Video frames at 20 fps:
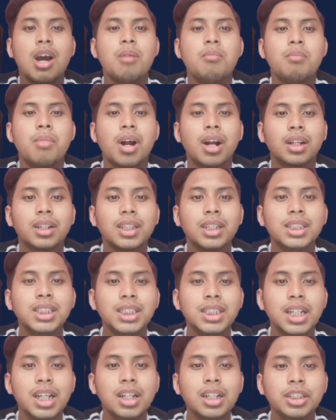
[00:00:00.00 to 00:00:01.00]

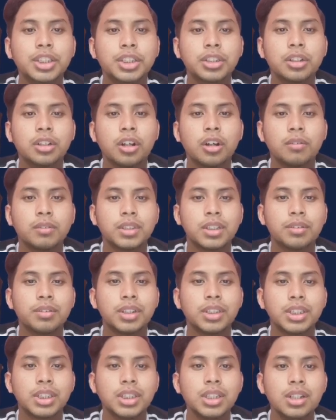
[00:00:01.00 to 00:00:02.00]
Martin's initial
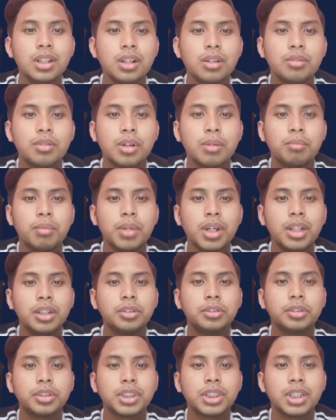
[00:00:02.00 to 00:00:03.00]
observations were made
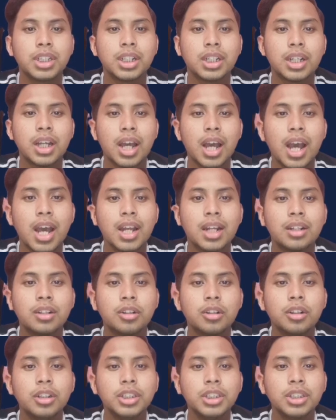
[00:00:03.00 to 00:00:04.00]
during an
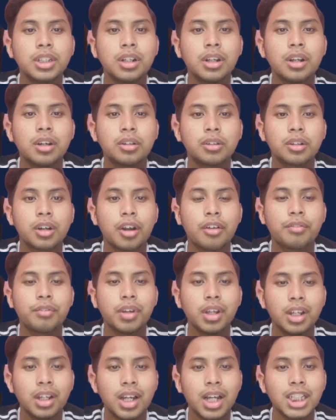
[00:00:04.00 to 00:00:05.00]

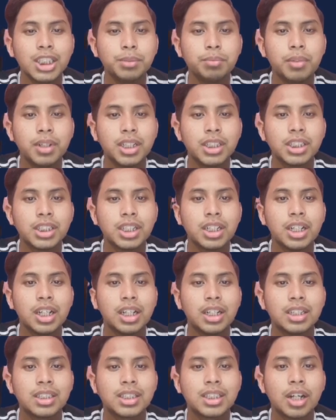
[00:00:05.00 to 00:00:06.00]
oceanographic expedition
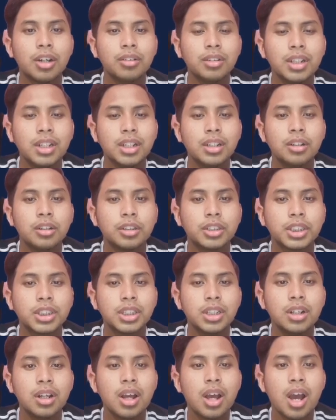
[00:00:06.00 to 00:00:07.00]
in the Southern
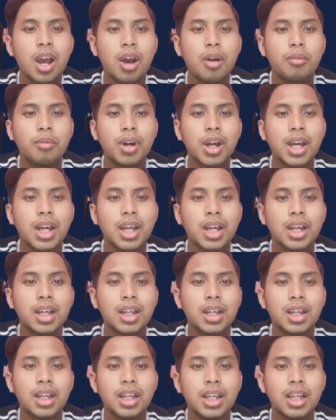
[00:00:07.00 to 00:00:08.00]
Ocean, where
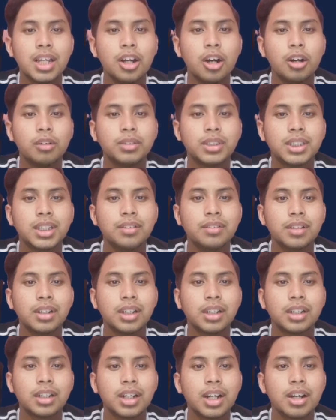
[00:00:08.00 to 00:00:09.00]
he observed
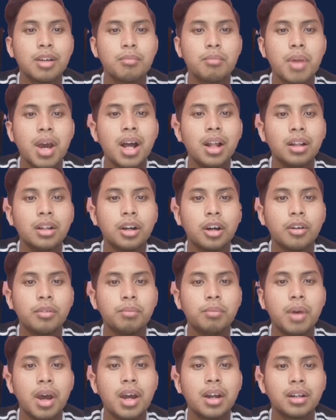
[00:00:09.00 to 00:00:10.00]
a great belt of
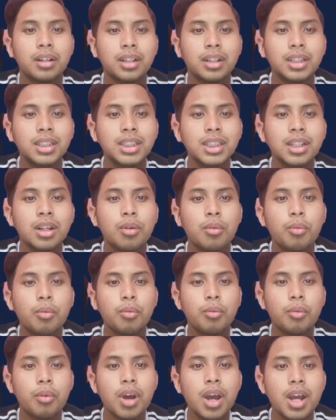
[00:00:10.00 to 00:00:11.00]
barrenness
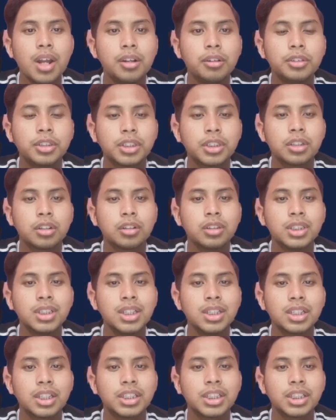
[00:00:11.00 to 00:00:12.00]
where nutrient
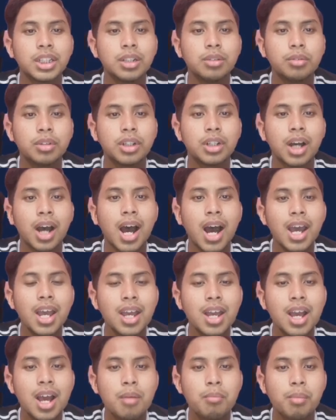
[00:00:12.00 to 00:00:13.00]
concentration were high
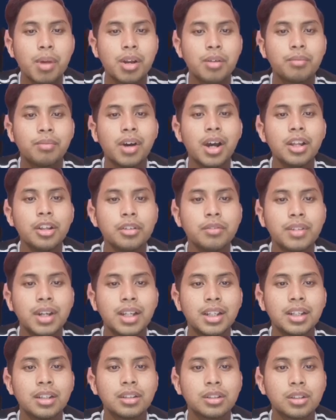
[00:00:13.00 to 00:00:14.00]
but
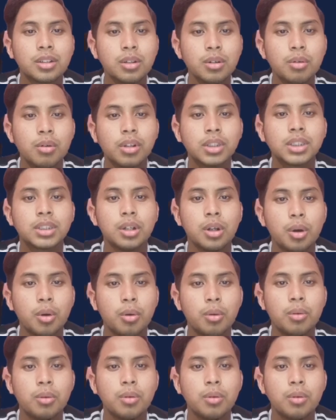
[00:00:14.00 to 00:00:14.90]
phytoplankton growth was low.